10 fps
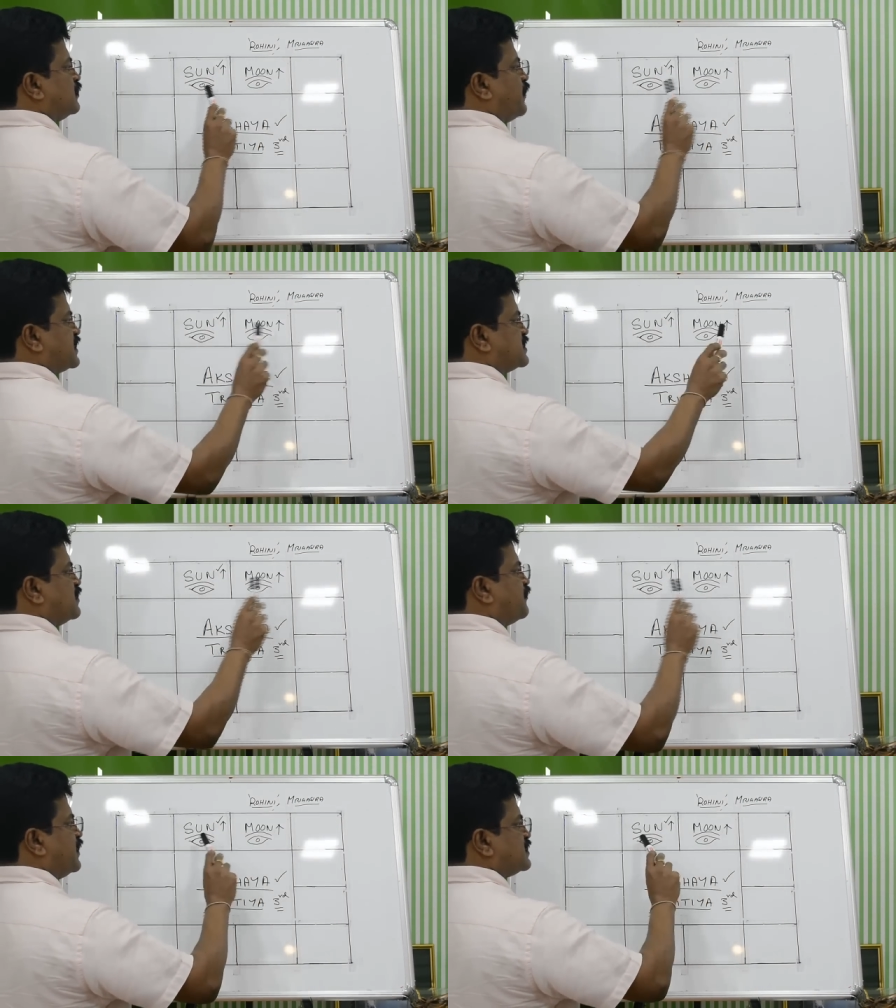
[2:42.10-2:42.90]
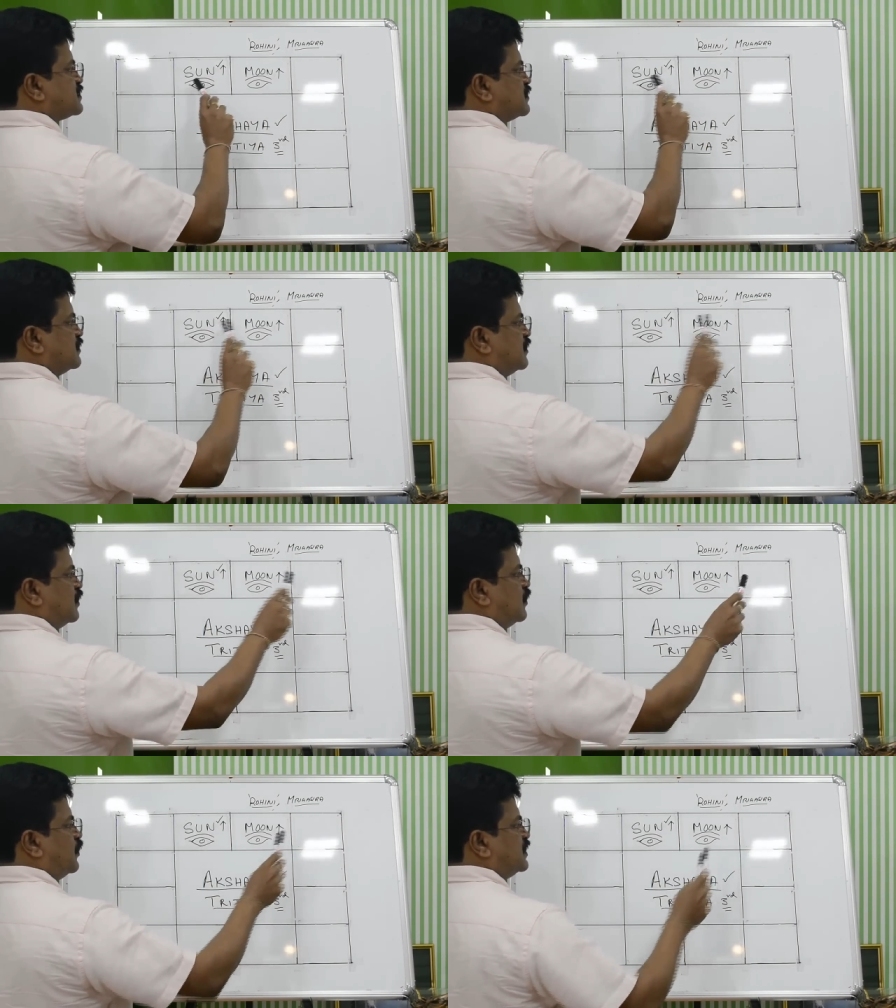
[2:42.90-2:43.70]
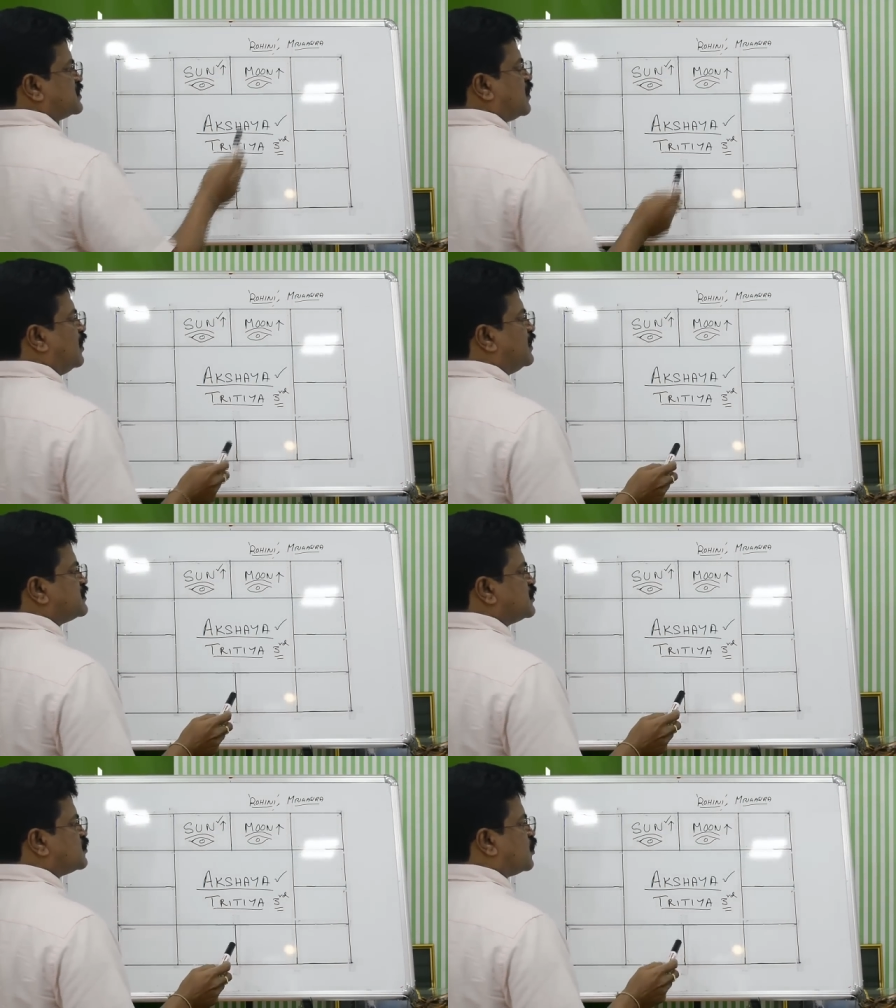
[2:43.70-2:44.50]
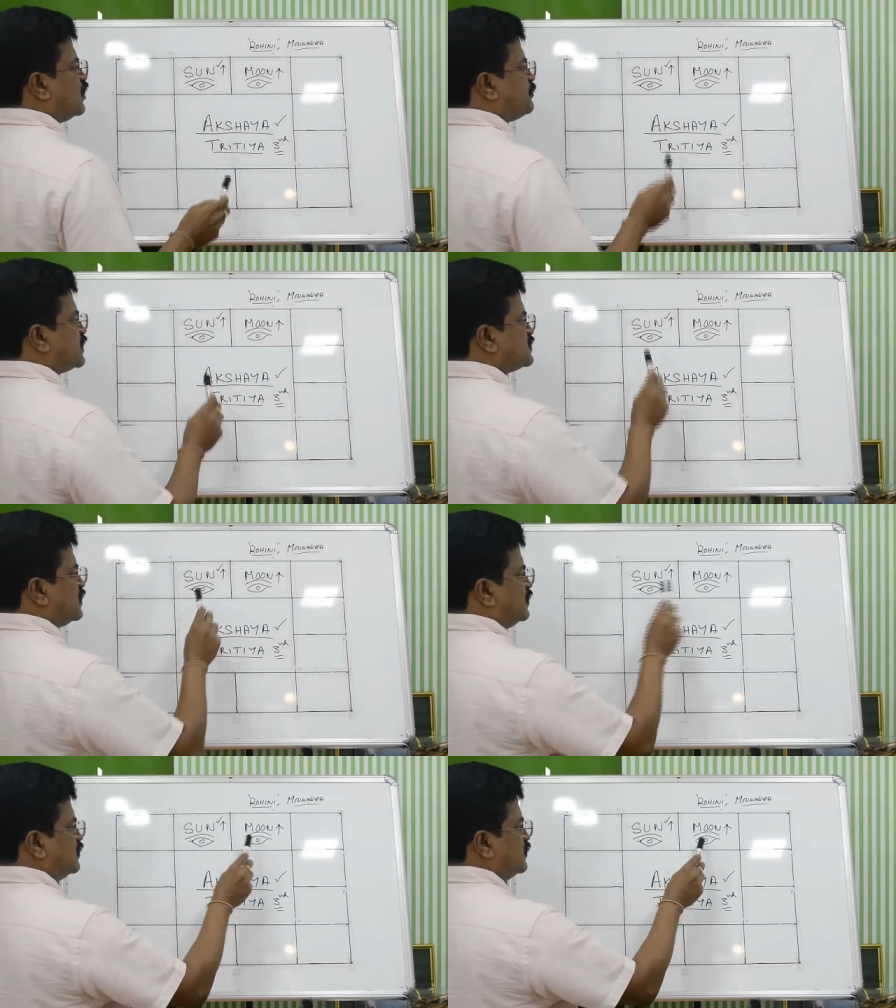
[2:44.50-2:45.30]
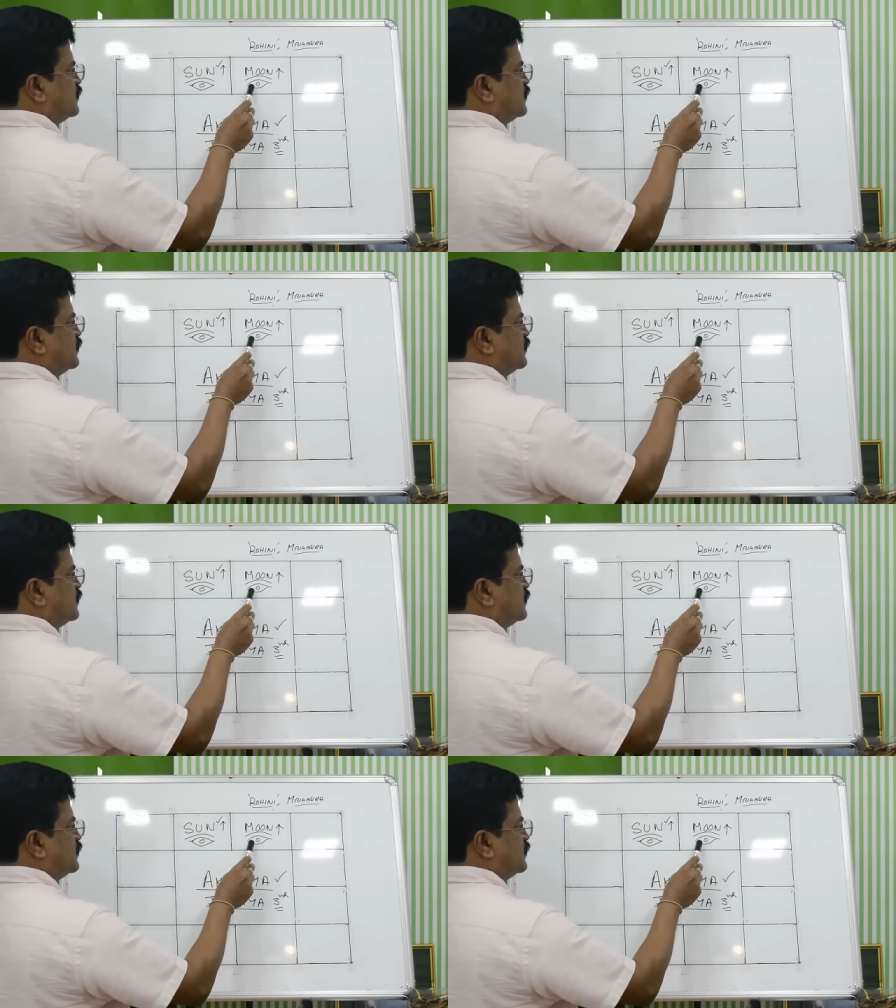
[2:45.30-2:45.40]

the waxing phase, or what is called as the Shukla Paksha,